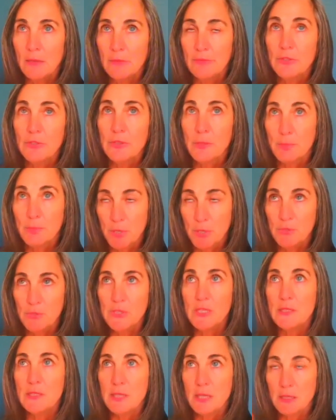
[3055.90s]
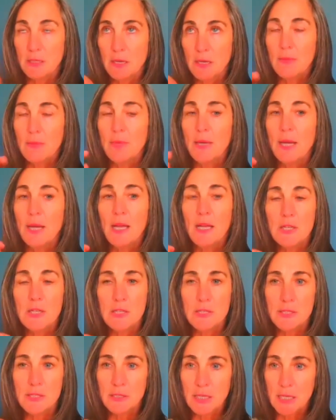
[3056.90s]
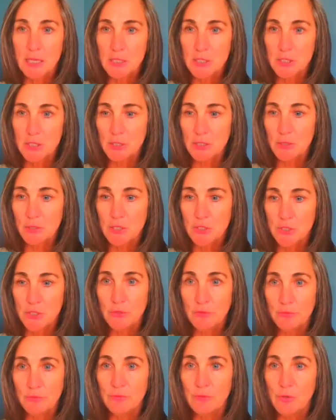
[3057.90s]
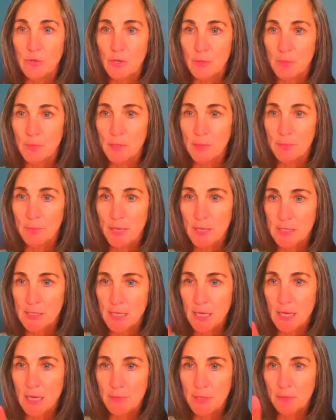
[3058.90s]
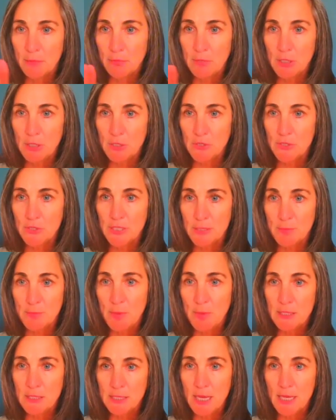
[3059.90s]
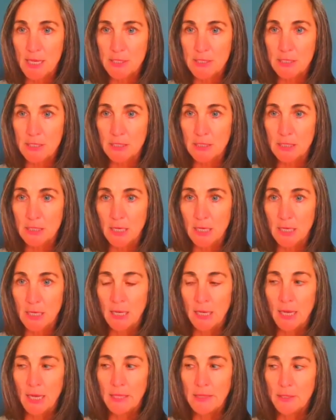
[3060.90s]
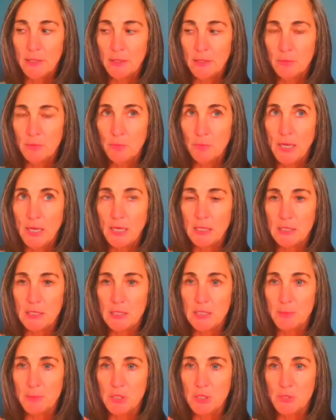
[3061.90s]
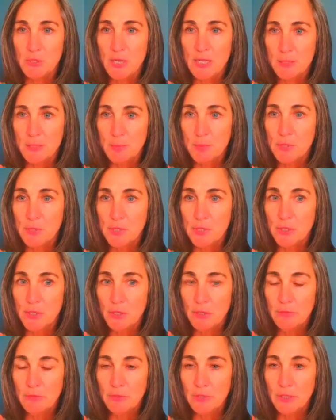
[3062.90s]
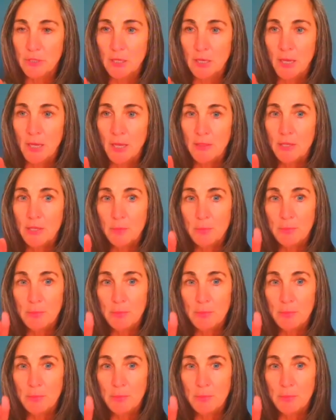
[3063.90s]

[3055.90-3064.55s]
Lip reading: for the proteins and the carbohydrates, they'll get to a two form by the time they reach the small intestine and they're waiting to be transported over. They'll